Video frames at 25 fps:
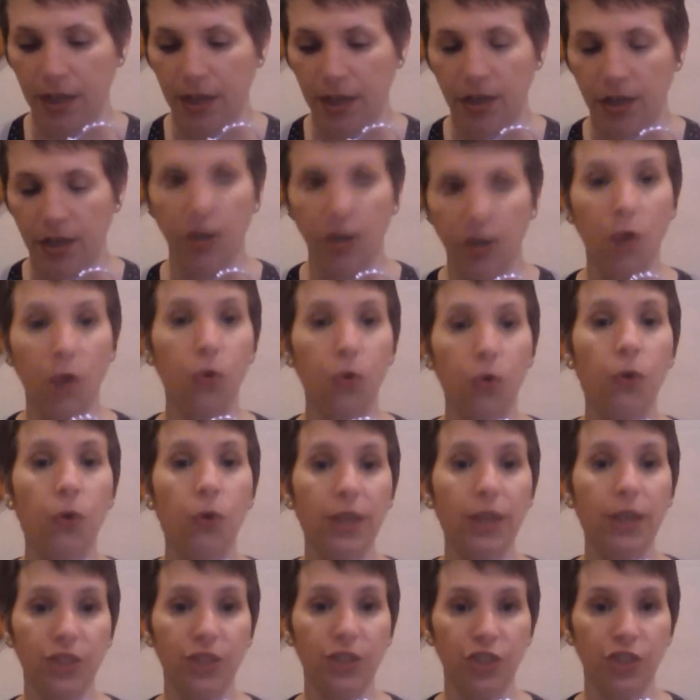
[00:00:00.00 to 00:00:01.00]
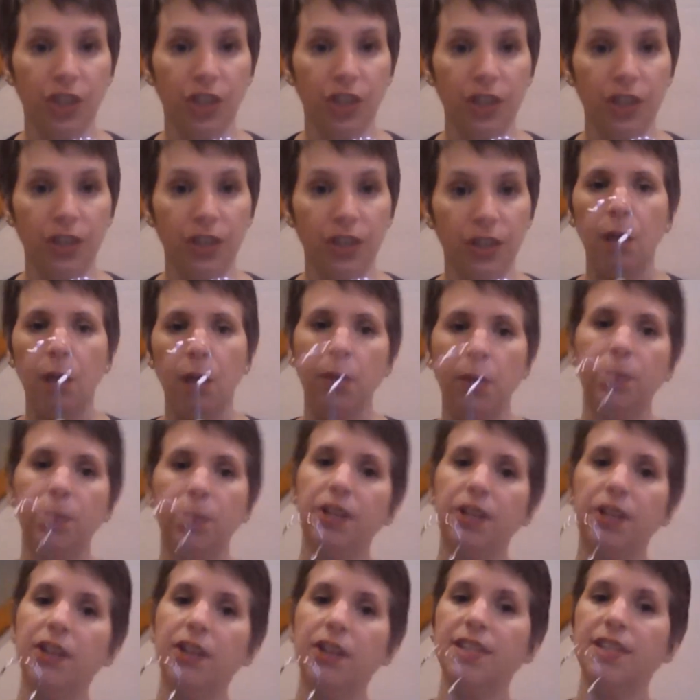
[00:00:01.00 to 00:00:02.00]
no question. But
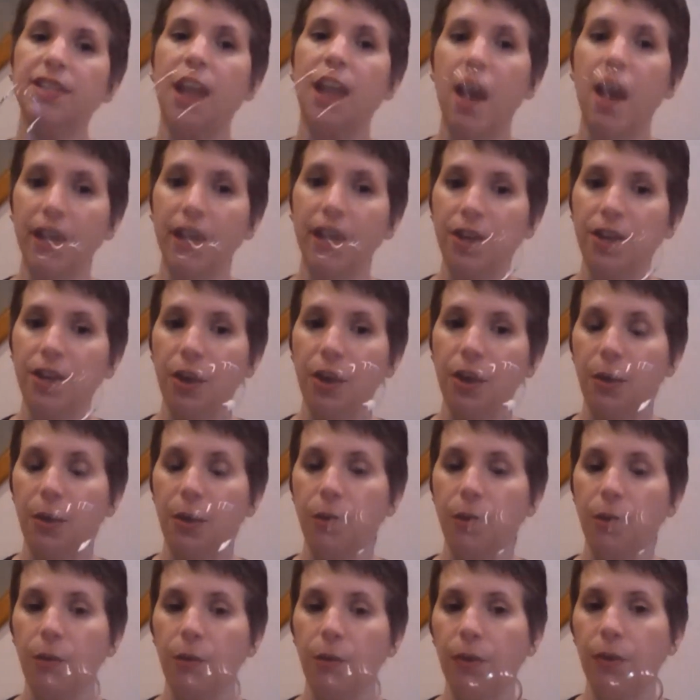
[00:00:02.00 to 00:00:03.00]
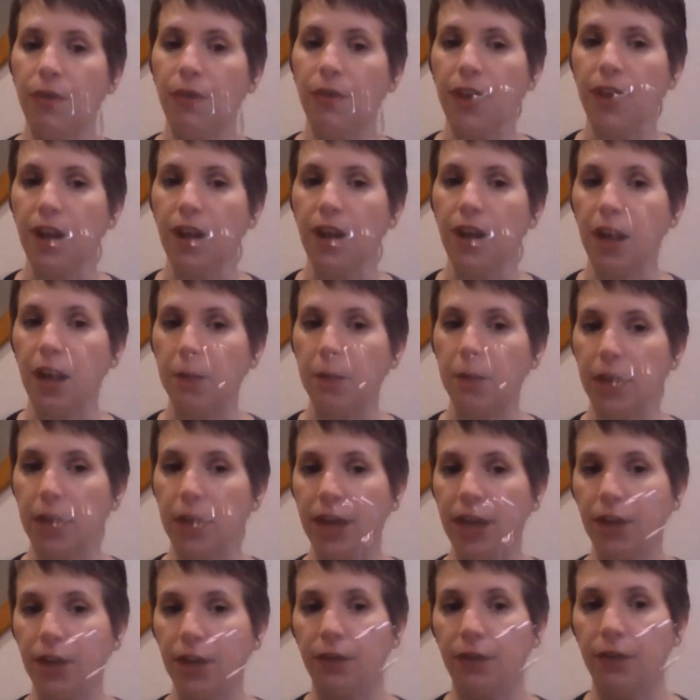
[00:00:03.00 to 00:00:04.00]
because I know that I
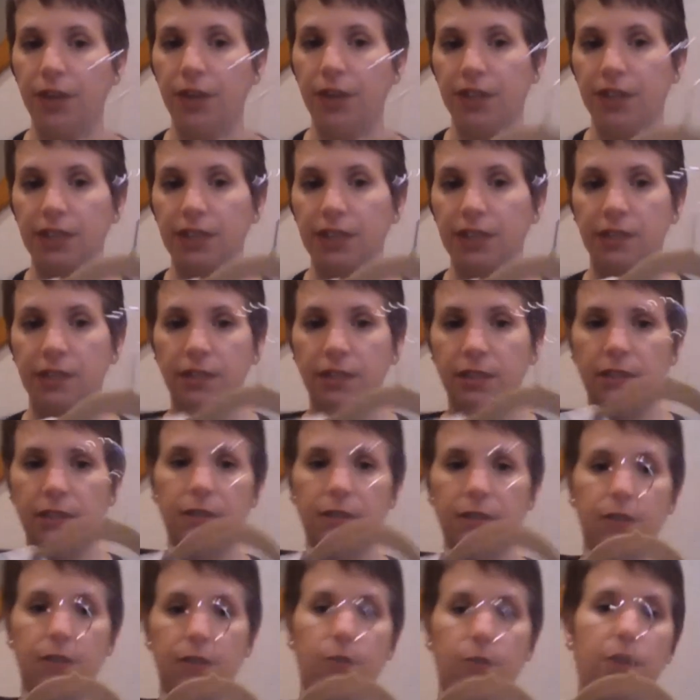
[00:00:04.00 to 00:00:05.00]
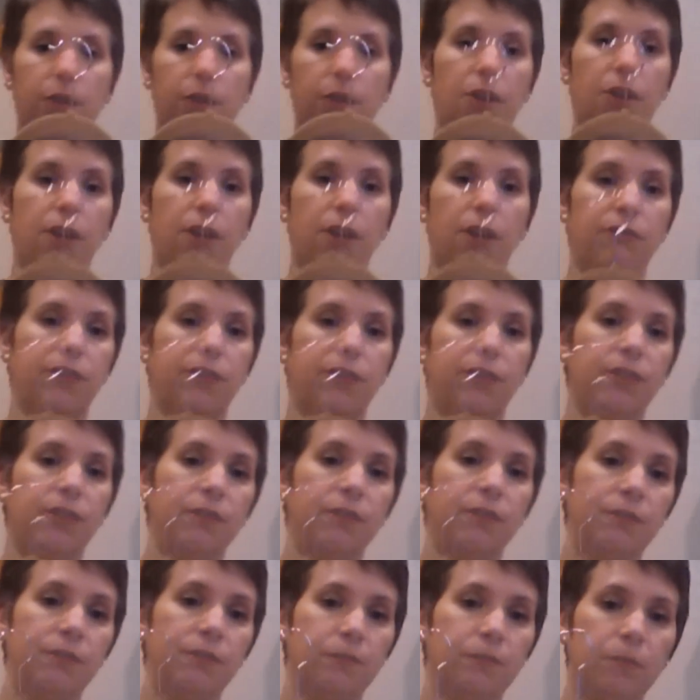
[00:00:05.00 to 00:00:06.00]
pair this quite often
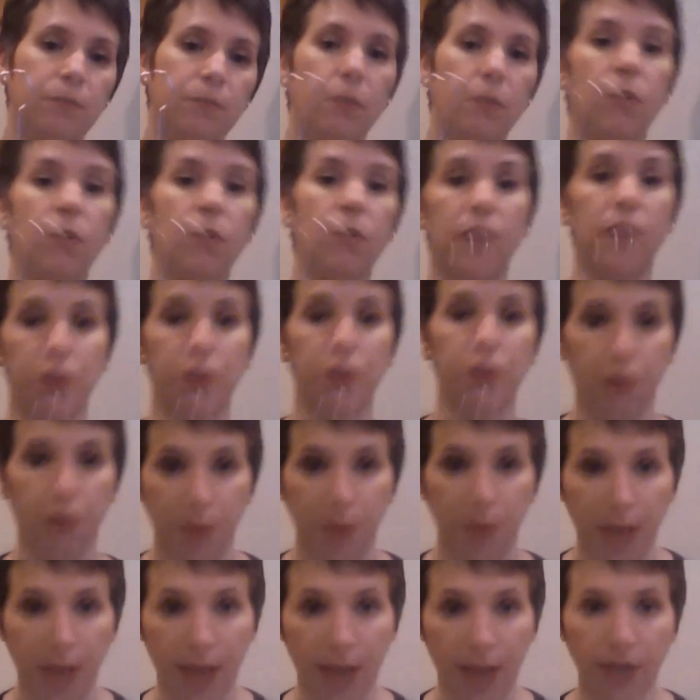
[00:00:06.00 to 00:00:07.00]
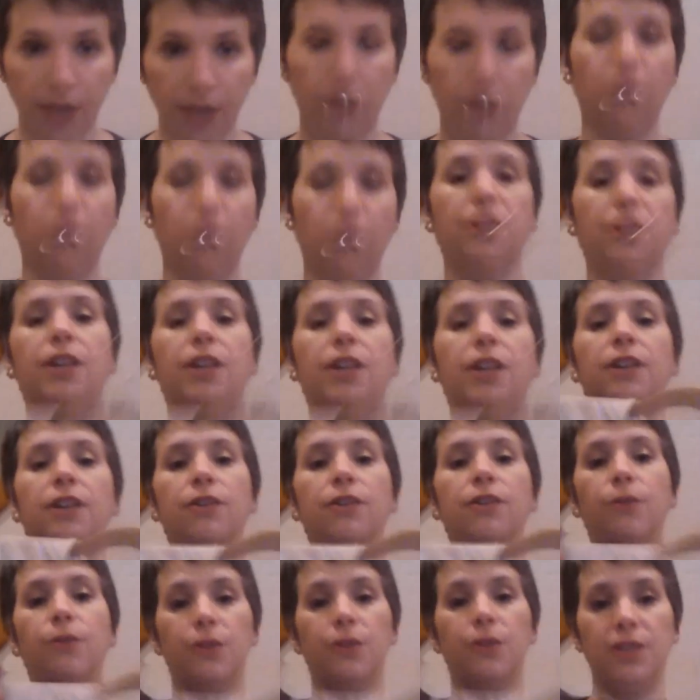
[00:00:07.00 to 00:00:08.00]
with either a black cardigan
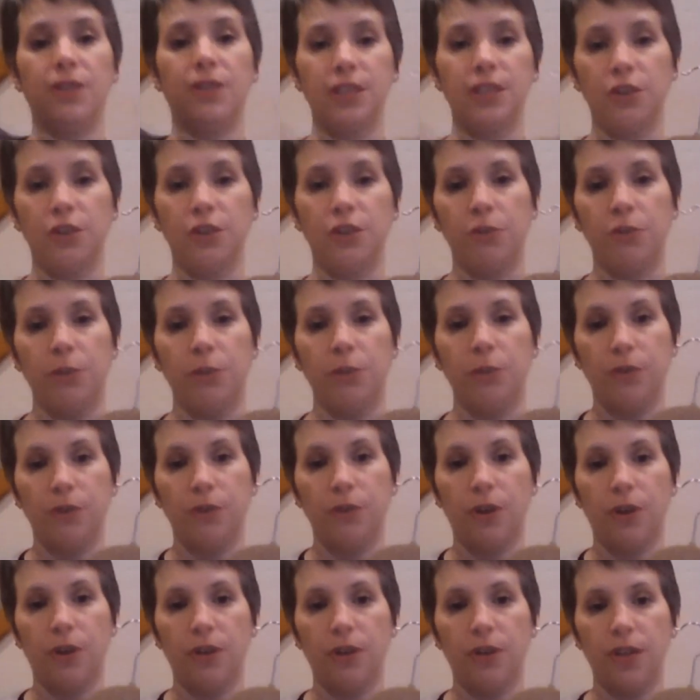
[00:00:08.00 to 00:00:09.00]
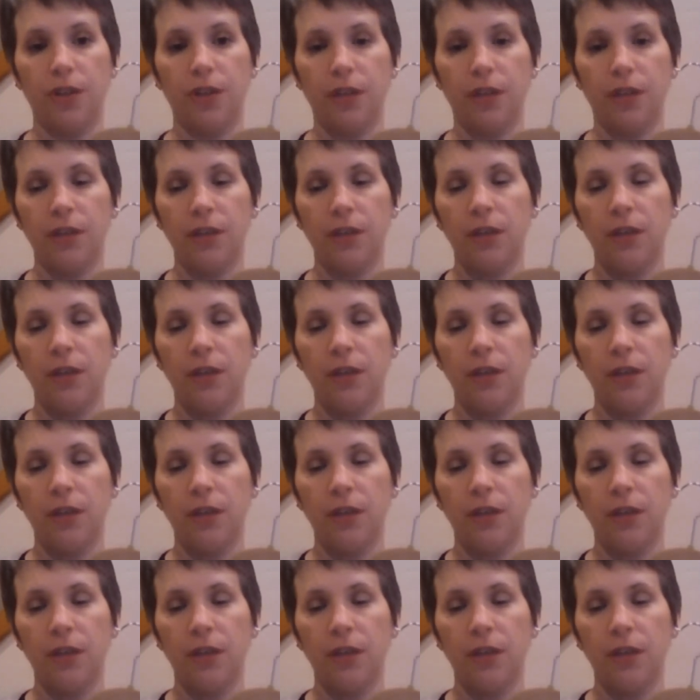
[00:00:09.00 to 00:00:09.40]
or this oatmeal cardigan,